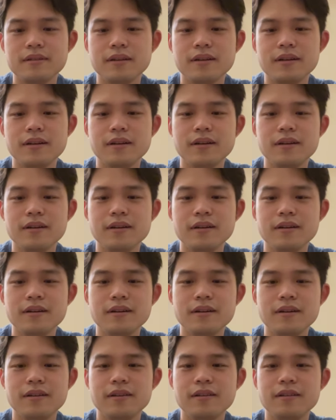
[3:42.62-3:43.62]
Uh,
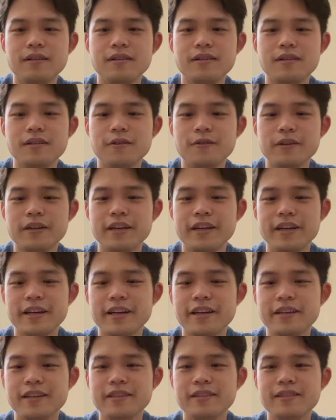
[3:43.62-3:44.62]

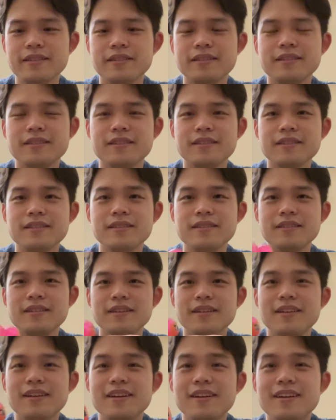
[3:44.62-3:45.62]
okay.
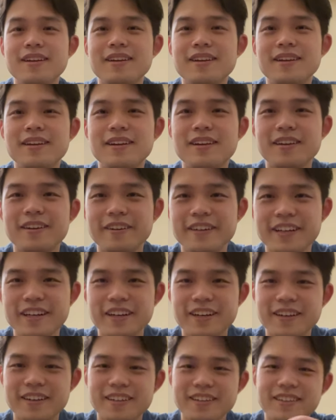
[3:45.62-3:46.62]
Here we
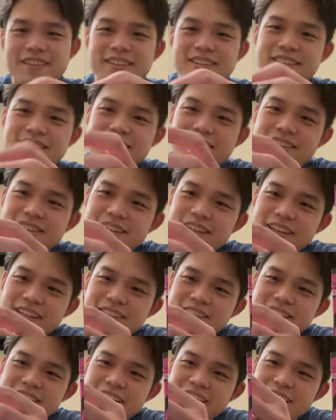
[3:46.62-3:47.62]
go.
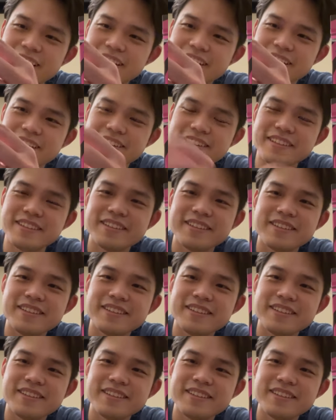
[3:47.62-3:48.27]
It's a...